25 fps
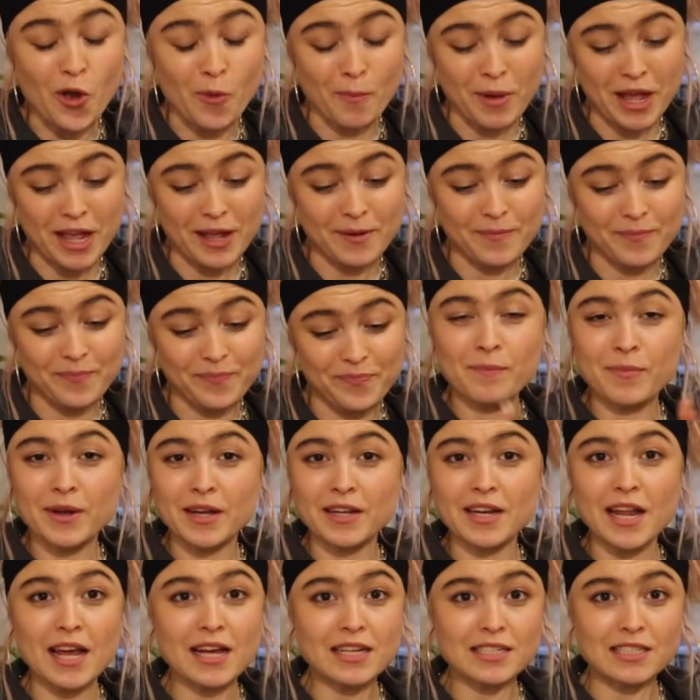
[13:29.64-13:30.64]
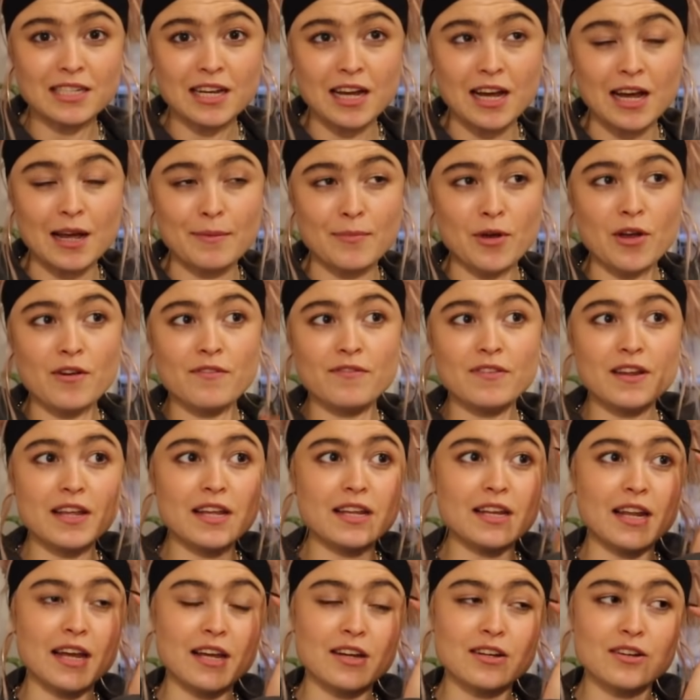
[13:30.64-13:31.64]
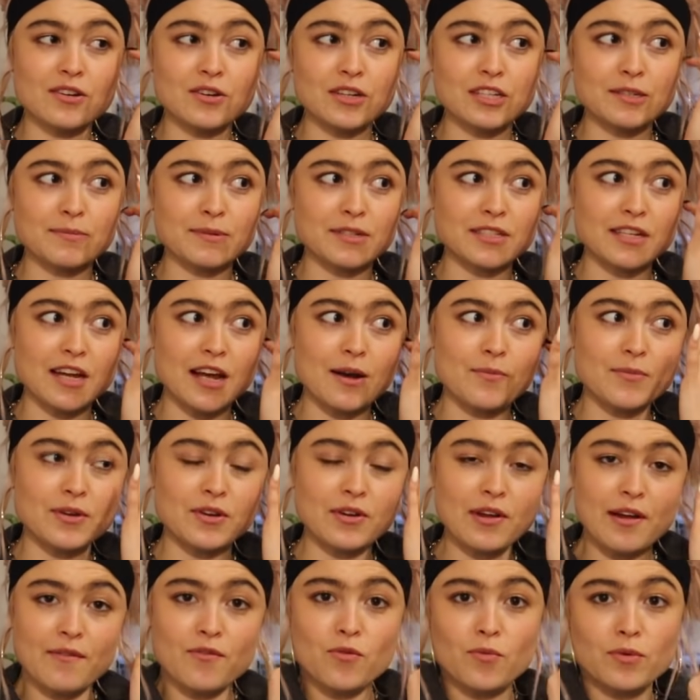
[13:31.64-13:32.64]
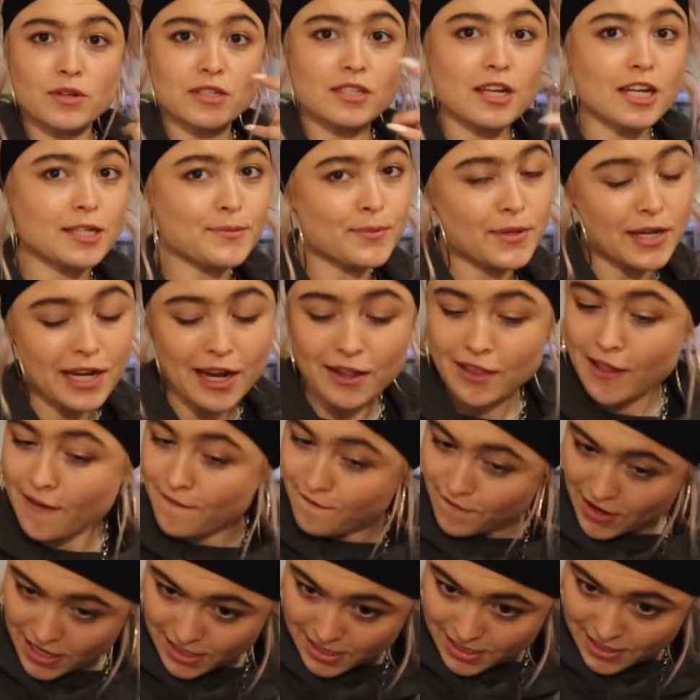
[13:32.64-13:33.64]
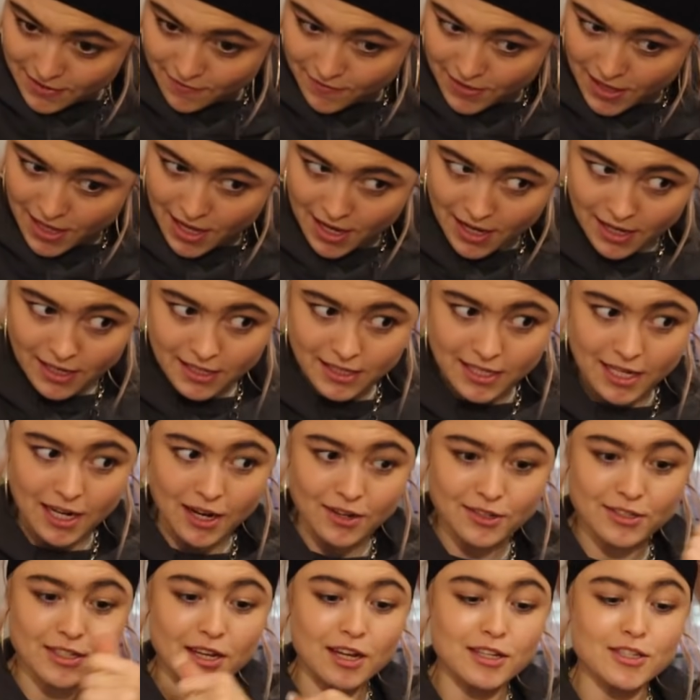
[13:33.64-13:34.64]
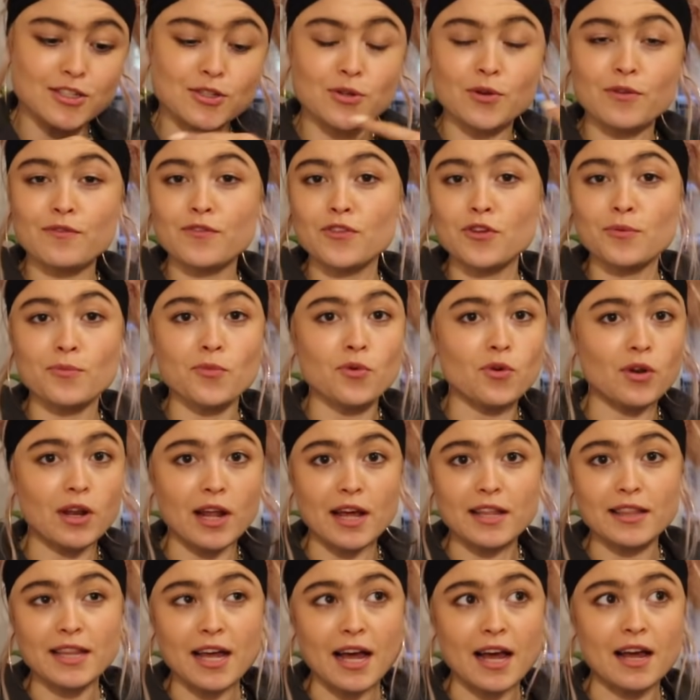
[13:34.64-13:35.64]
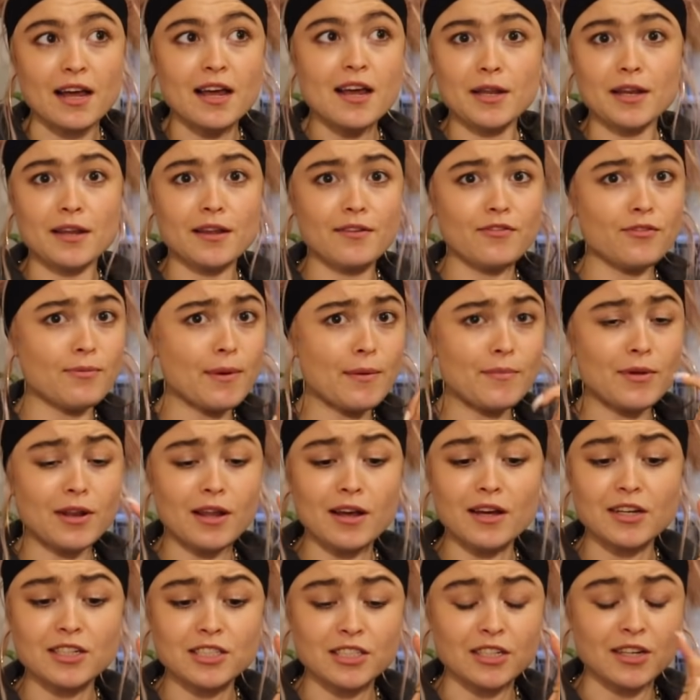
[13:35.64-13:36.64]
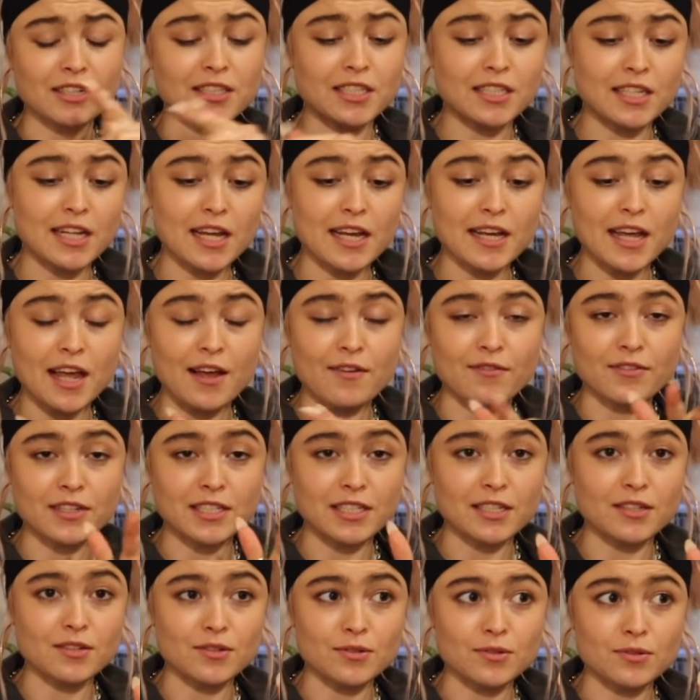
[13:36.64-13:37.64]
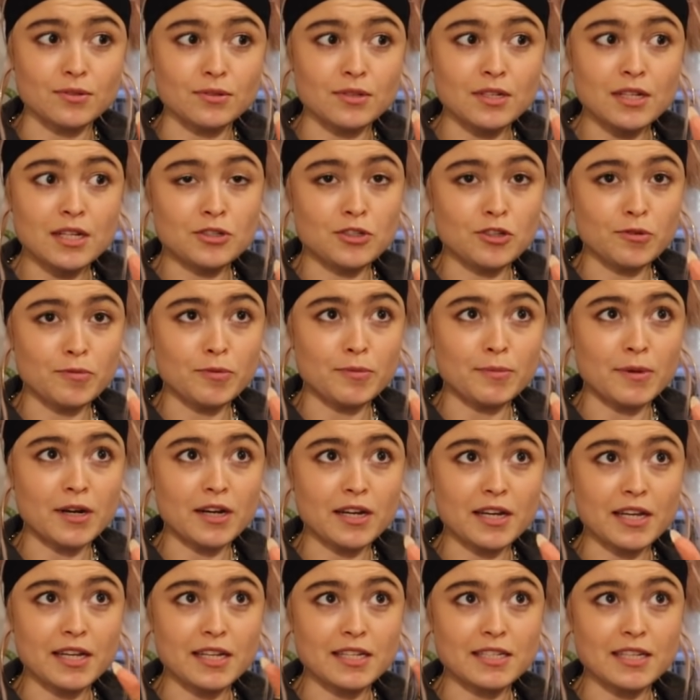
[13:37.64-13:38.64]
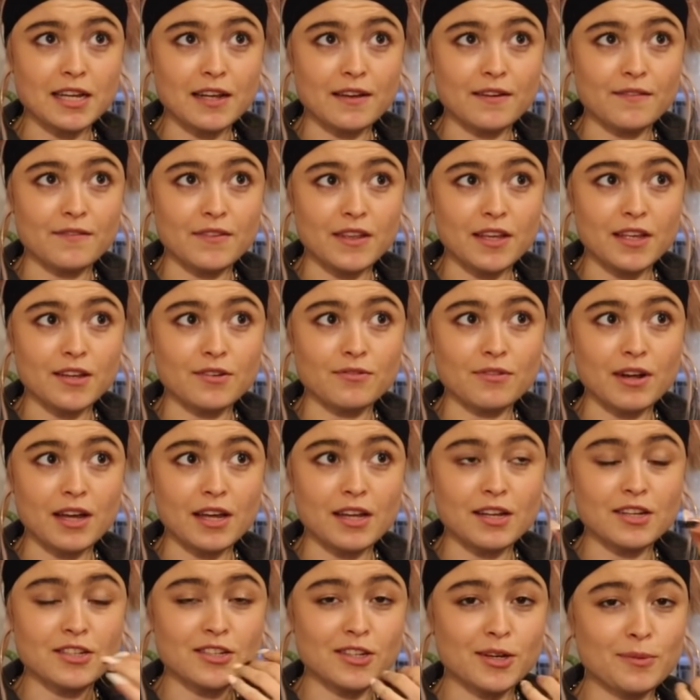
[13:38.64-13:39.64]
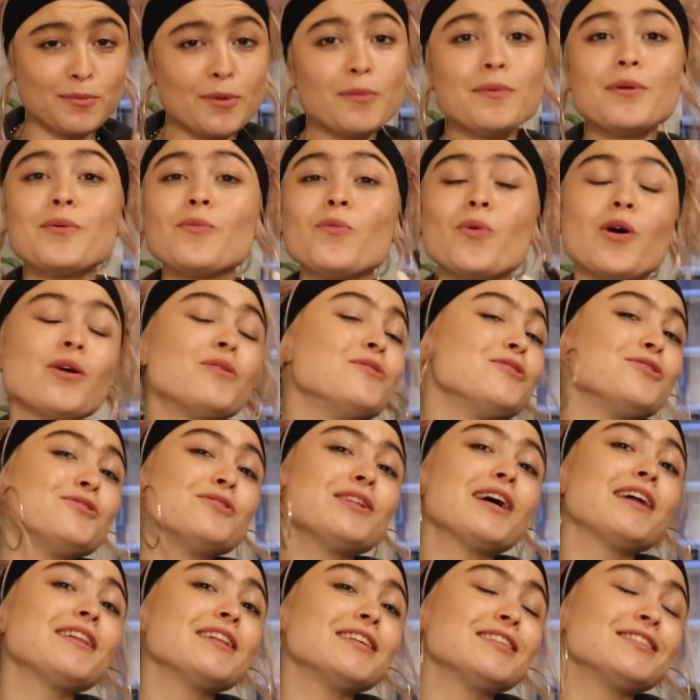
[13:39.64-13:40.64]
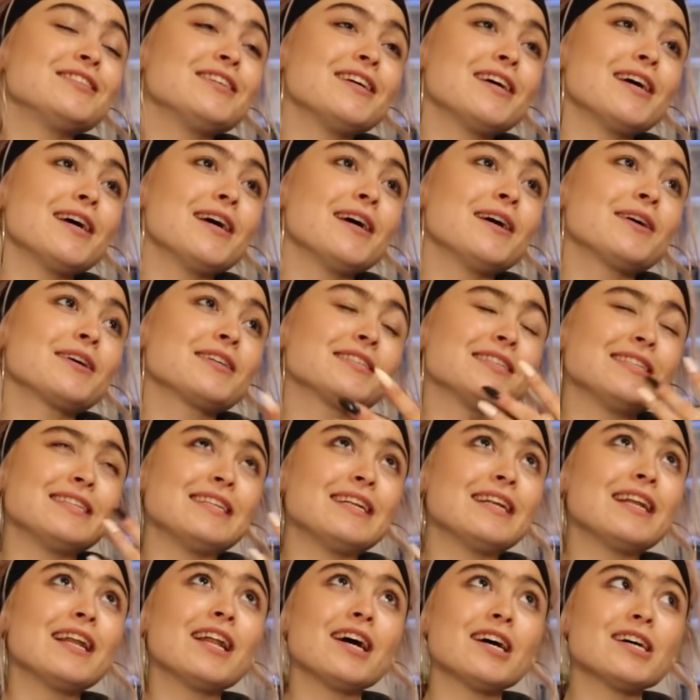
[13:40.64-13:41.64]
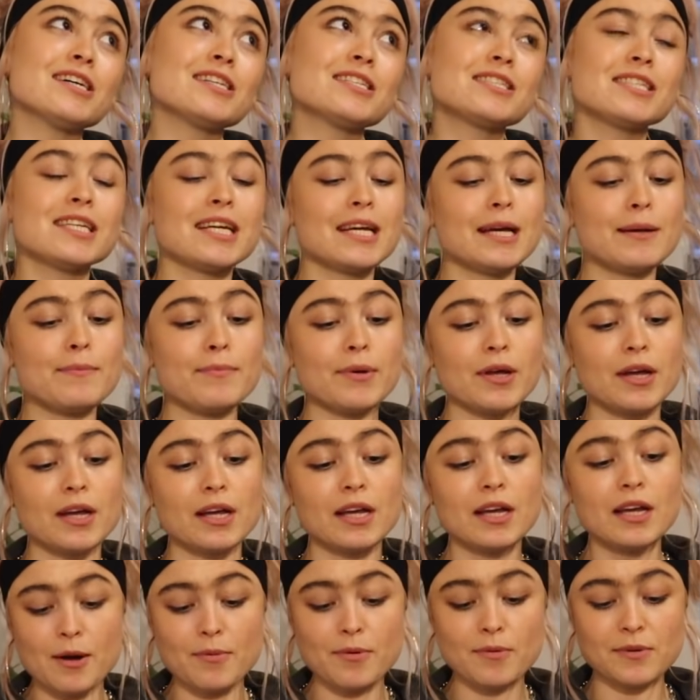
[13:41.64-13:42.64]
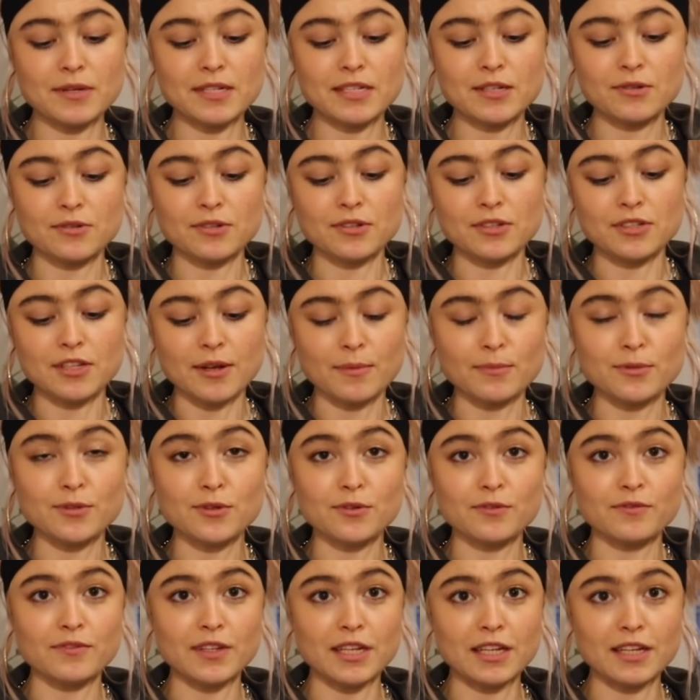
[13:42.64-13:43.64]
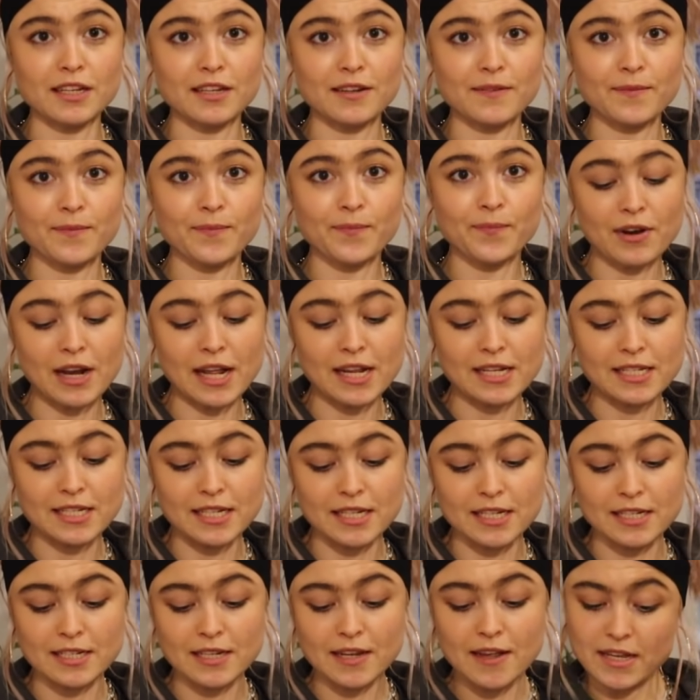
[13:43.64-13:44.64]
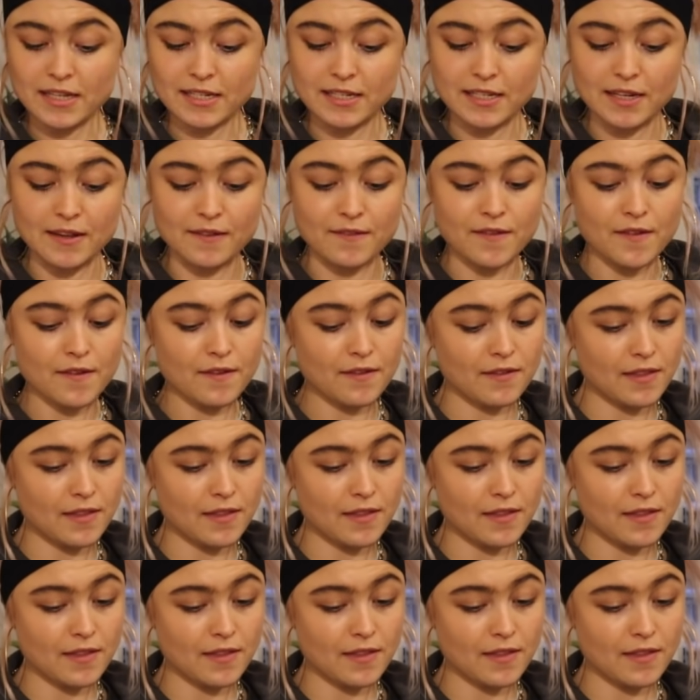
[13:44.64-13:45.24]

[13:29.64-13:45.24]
Not me. But next time, hopefully in like Christmas time when everyone starts bringing out their festive things, then I'll start to do a few more like that. I mean, if you remember last year, I did like every single supermarket's like vegan range. I probably won't do that this year because I did it last year, but I'll probably still do some sort of vegan related festive